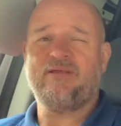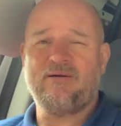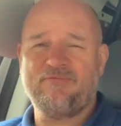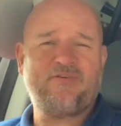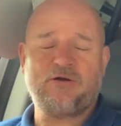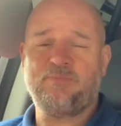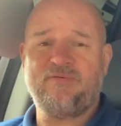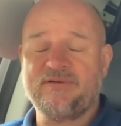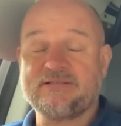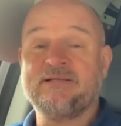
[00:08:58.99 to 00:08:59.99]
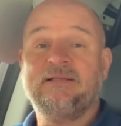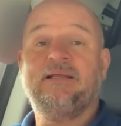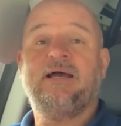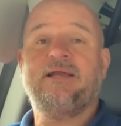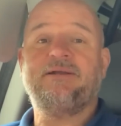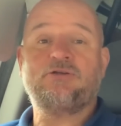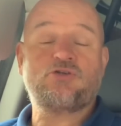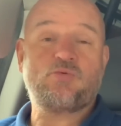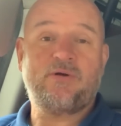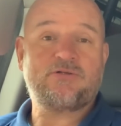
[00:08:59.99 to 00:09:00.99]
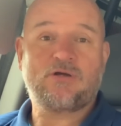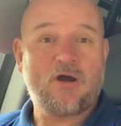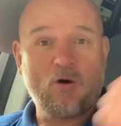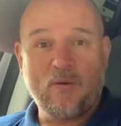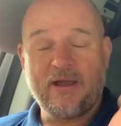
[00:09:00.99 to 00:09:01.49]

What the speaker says: I'm fed up of it, and I just want it to go away,